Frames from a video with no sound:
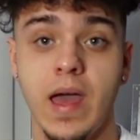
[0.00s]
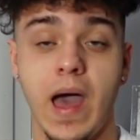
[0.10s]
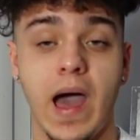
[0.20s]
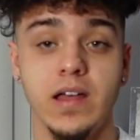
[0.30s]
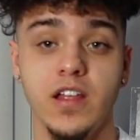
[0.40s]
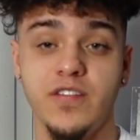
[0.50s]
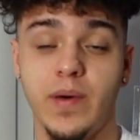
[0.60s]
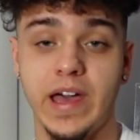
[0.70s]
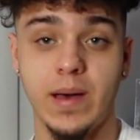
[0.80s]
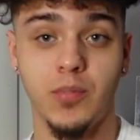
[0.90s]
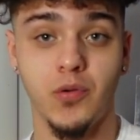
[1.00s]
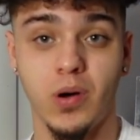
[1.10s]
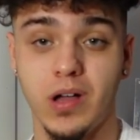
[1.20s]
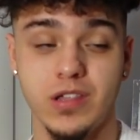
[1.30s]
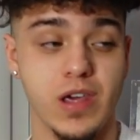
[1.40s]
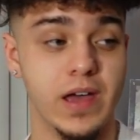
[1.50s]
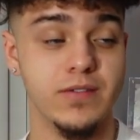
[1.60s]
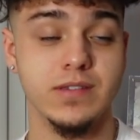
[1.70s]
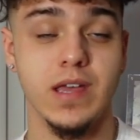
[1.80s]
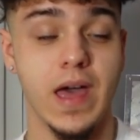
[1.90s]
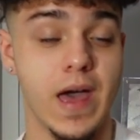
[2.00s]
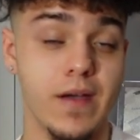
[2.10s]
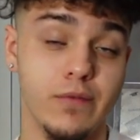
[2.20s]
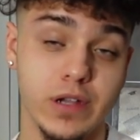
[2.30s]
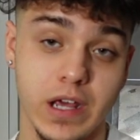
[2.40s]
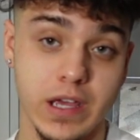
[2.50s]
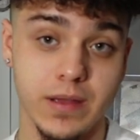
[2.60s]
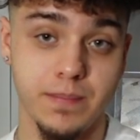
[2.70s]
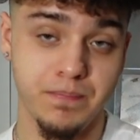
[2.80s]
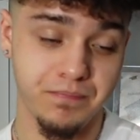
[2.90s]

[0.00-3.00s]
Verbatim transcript: I love my Apple Watch. I use it every day.